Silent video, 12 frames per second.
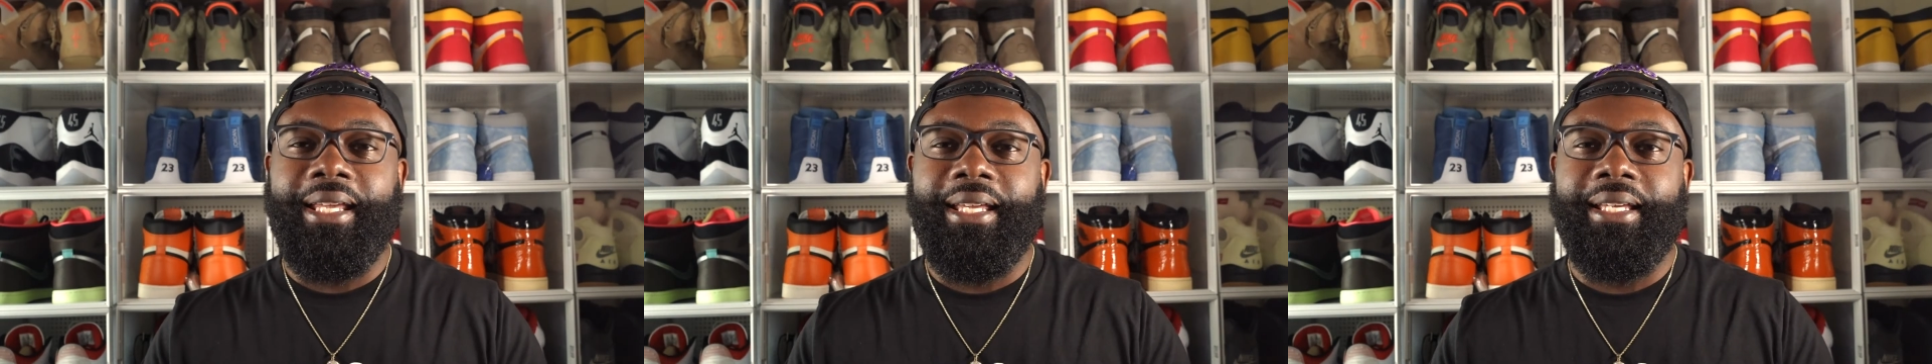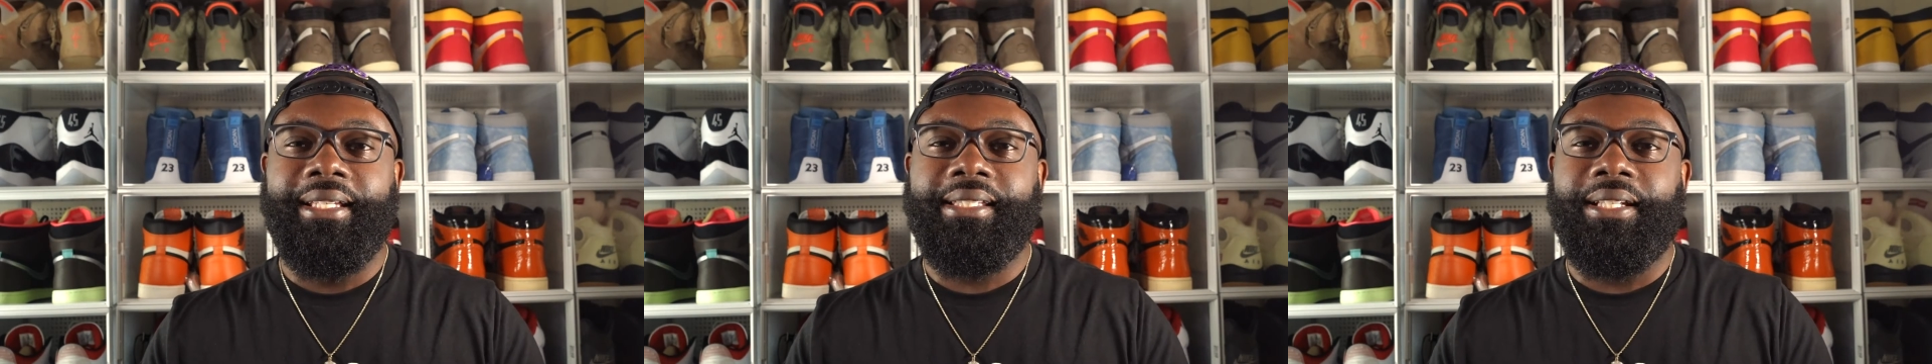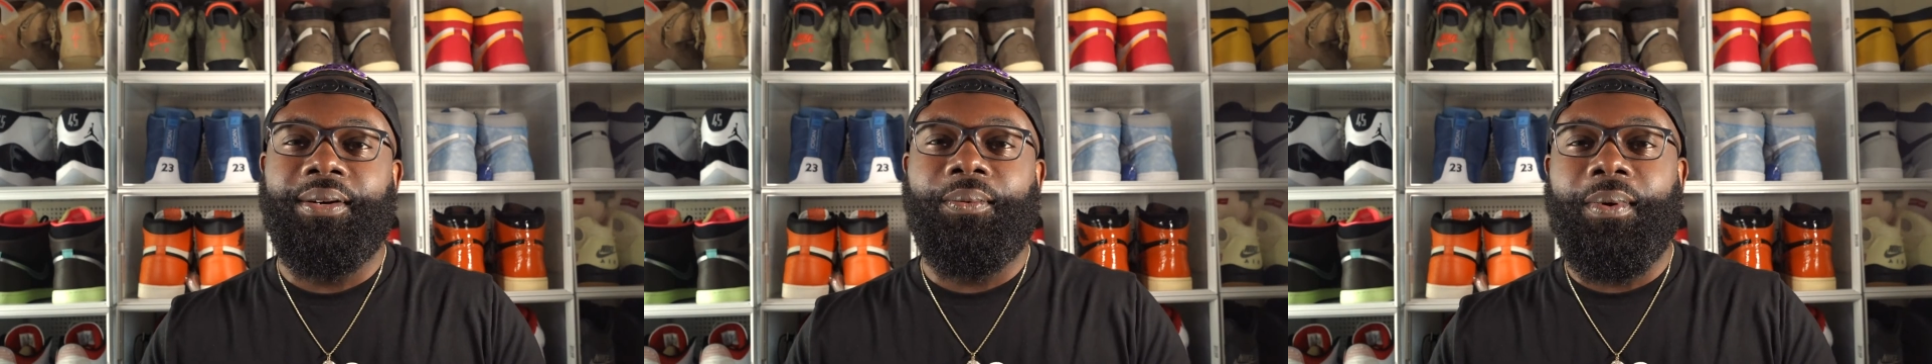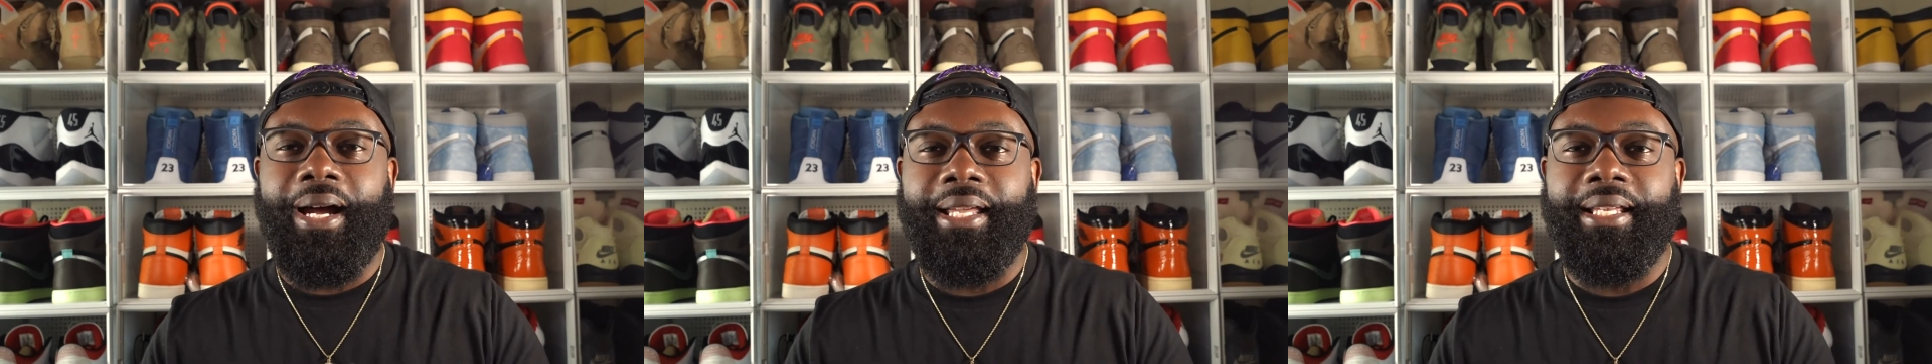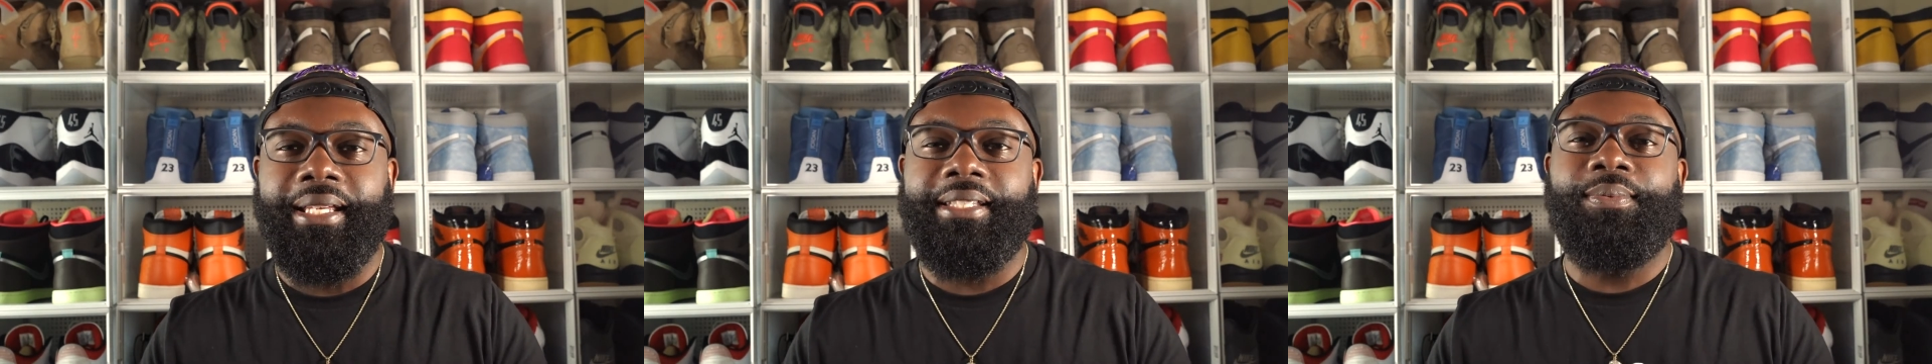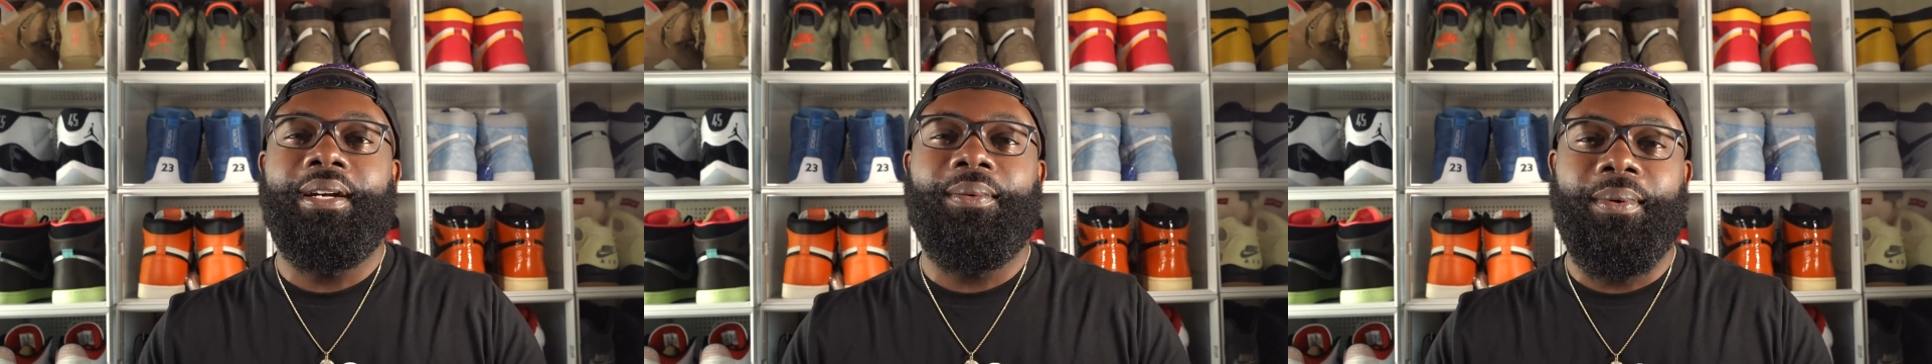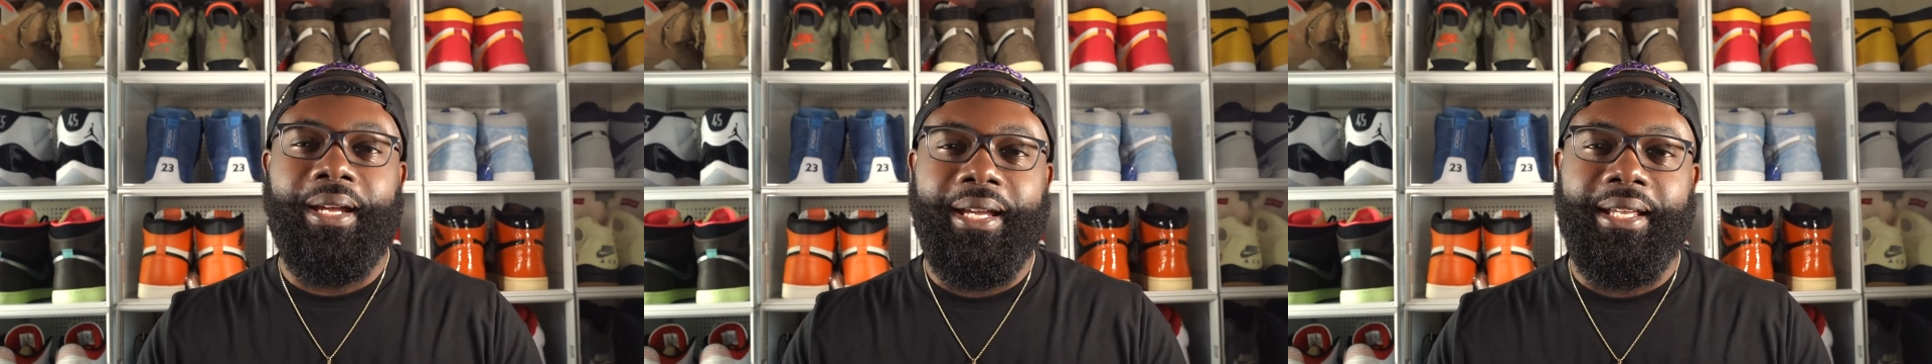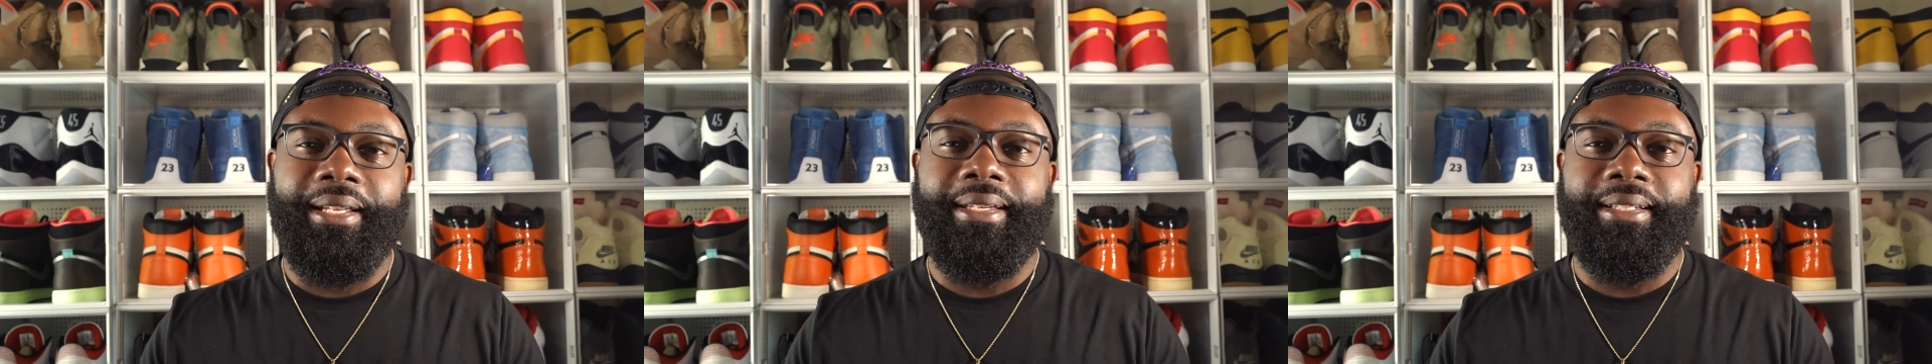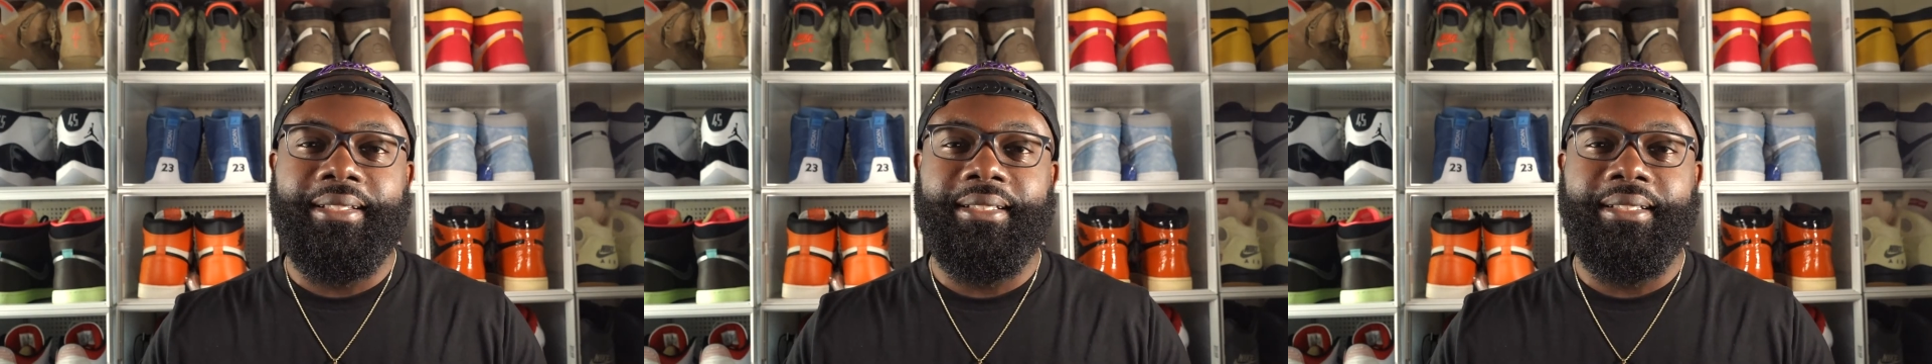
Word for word: is and the white is where the red is.